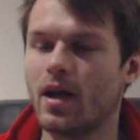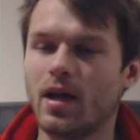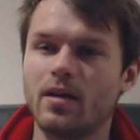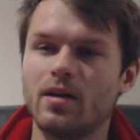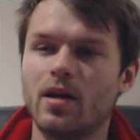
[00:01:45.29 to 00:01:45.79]

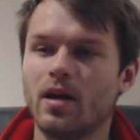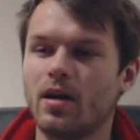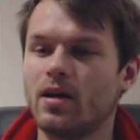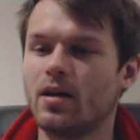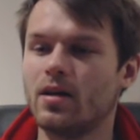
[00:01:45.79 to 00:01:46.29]
And
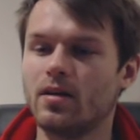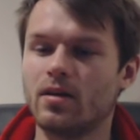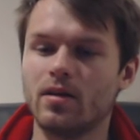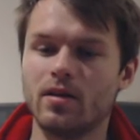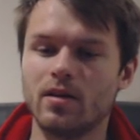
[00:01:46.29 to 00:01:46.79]
I
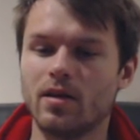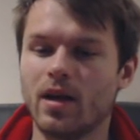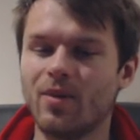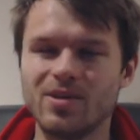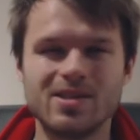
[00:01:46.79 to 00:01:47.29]

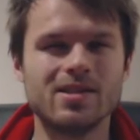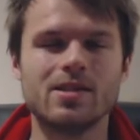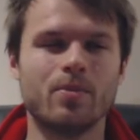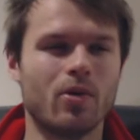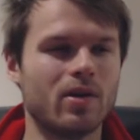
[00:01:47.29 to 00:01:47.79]
was
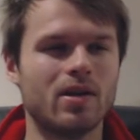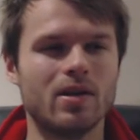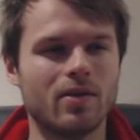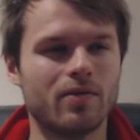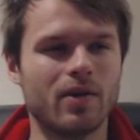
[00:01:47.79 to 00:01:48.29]
disappointed
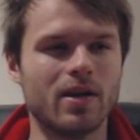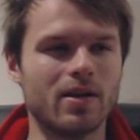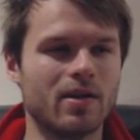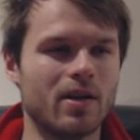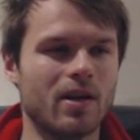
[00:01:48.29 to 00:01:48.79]
in the
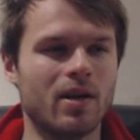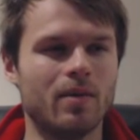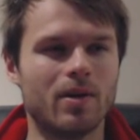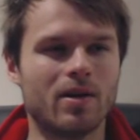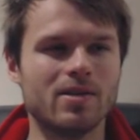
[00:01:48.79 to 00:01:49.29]
fight
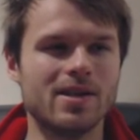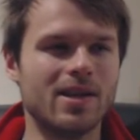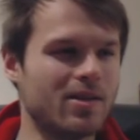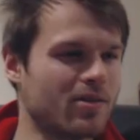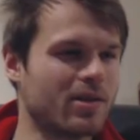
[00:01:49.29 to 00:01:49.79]
because
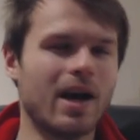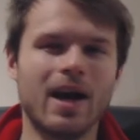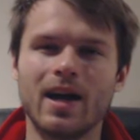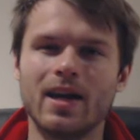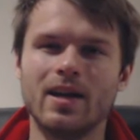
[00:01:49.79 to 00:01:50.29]
either
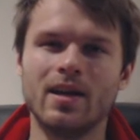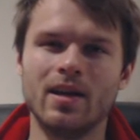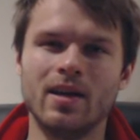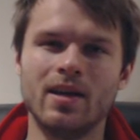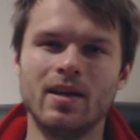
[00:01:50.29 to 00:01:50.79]
guy
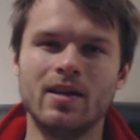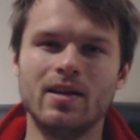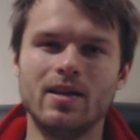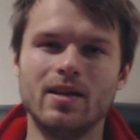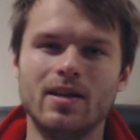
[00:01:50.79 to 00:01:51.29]

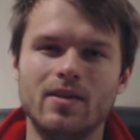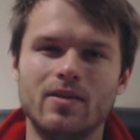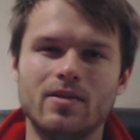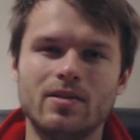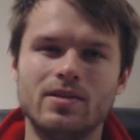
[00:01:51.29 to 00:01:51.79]

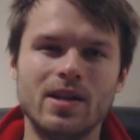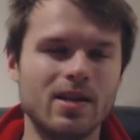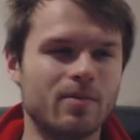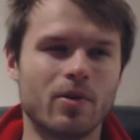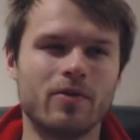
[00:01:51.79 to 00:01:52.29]

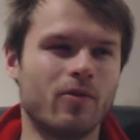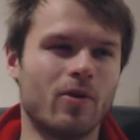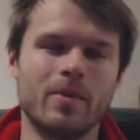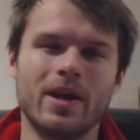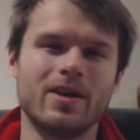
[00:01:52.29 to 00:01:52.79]
didn't
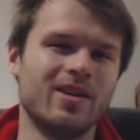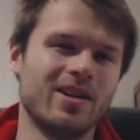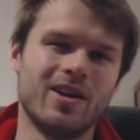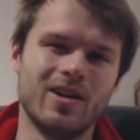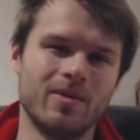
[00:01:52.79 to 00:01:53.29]
perform that good
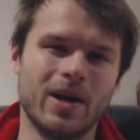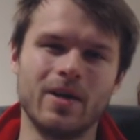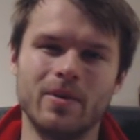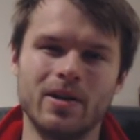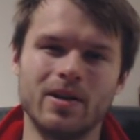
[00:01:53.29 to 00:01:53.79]
at all, in
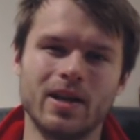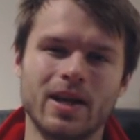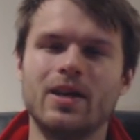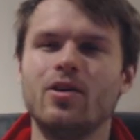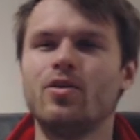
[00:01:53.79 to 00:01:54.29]
my opinion.
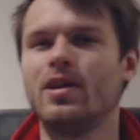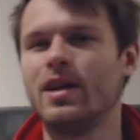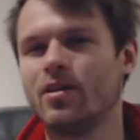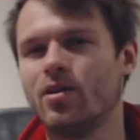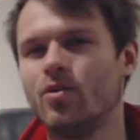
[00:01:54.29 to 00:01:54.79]
Like I know
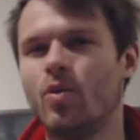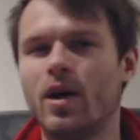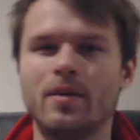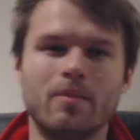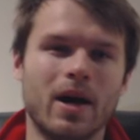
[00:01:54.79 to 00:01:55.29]
Canelo
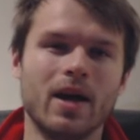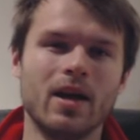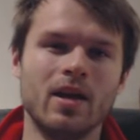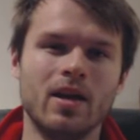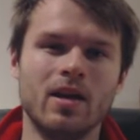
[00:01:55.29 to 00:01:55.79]
won
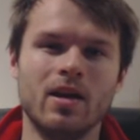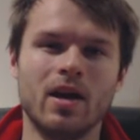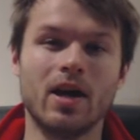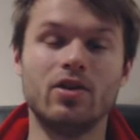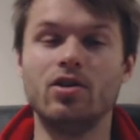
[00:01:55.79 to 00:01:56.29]
by
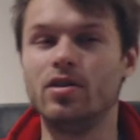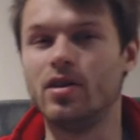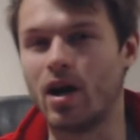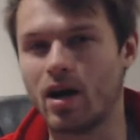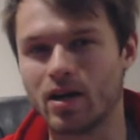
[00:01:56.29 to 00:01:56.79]
a good
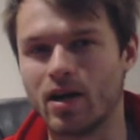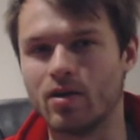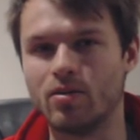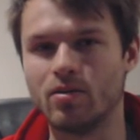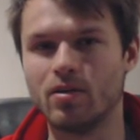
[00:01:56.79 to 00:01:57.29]

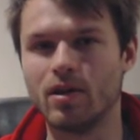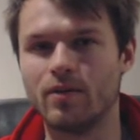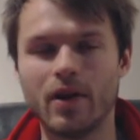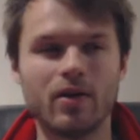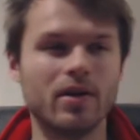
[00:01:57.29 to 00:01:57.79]
knockout,
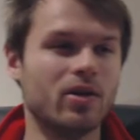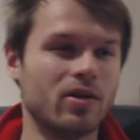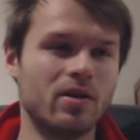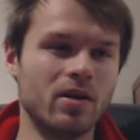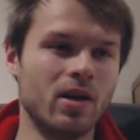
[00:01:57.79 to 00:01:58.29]
a very
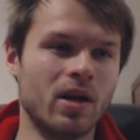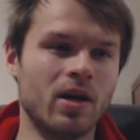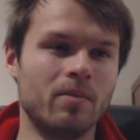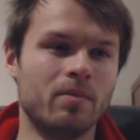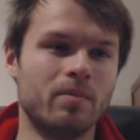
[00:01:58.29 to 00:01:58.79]
good
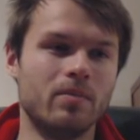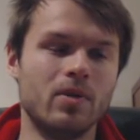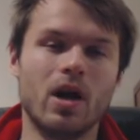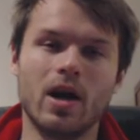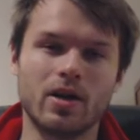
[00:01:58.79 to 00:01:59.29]

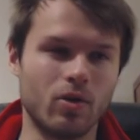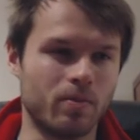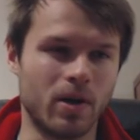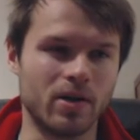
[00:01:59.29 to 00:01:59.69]
knockout